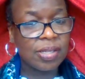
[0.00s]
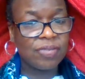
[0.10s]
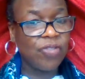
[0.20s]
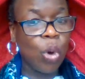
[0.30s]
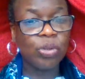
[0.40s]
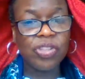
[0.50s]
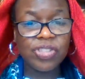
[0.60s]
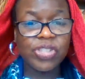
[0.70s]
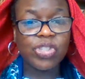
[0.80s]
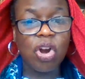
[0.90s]
folded
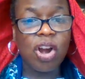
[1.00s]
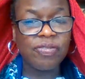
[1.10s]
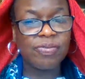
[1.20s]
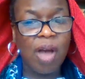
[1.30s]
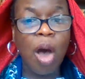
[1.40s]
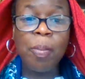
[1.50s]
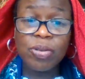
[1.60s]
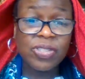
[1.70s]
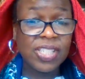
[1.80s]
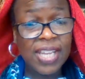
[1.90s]
this scarf
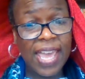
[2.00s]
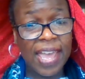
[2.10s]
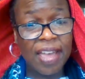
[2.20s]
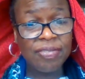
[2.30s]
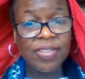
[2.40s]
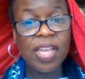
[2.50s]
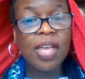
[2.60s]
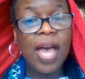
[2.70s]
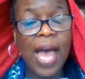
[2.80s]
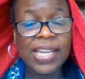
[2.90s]
almost in half.
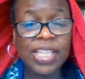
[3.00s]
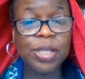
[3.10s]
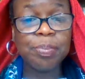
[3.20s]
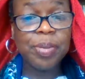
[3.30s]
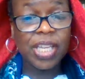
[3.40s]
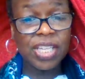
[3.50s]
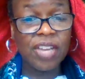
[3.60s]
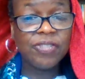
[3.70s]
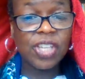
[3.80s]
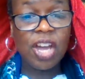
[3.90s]
I need it big
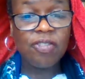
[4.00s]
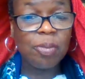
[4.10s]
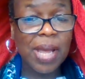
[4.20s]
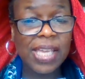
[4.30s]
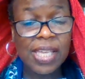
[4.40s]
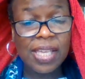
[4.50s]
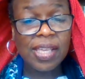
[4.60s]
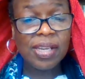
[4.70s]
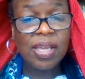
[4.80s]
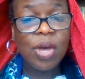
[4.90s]
enough to cover my
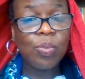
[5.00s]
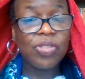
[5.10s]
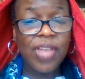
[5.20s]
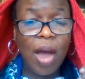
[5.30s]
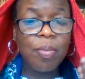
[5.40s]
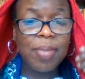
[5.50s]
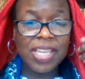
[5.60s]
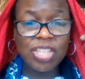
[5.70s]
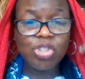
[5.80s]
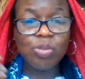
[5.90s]
head without
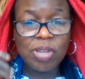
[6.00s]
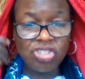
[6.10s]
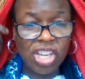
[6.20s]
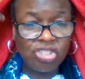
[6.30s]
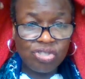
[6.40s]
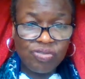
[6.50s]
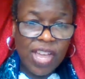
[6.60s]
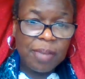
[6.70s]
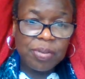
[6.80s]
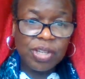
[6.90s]
making too much extra
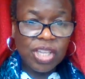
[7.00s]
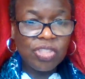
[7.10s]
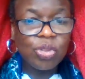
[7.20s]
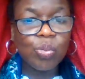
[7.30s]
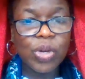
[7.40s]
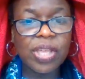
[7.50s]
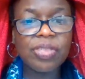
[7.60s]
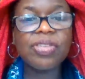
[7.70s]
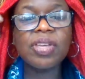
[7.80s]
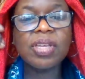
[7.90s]
fabric in the
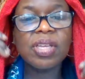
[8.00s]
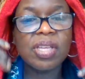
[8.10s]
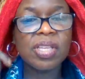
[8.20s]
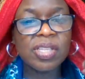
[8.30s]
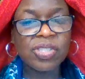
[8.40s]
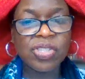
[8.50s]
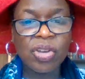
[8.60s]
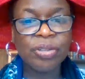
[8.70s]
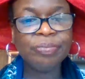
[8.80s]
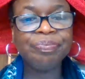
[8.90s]
width.
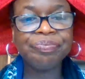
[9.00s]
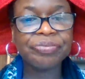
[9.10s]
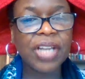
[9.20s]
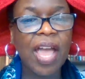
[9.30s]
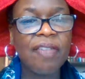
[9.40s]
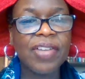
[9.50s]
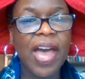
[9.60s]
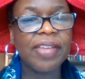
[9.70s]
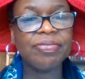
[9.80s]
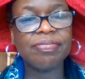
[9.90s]
So I've
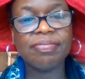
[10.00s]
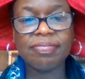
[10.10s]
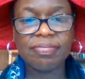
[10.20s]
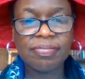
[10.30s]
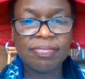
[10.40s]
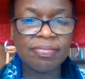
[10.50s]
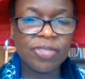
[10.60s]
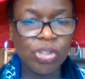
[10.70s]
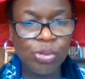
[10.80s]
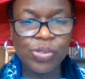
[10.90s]
got
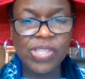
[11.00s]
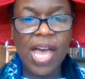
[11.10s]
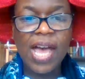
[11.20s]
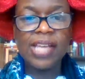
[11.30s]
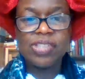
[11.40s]
the 2 sides